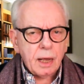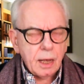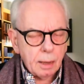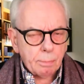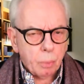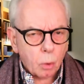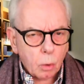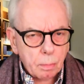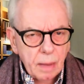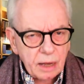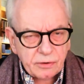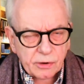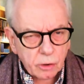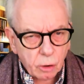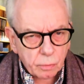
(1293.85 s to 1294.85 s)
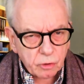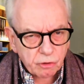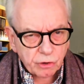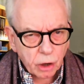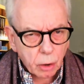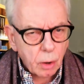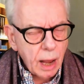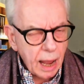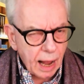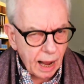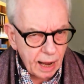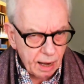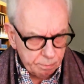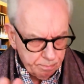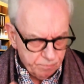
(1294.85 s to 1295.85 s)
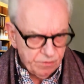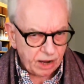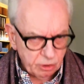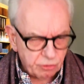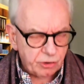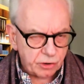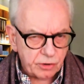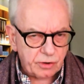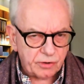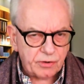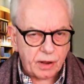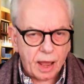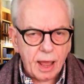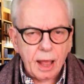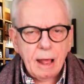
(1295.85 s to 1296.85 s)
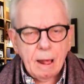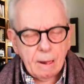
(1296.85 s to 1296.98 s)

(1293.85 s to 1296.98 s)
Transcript: Paul Mason, on the show, I ventured to say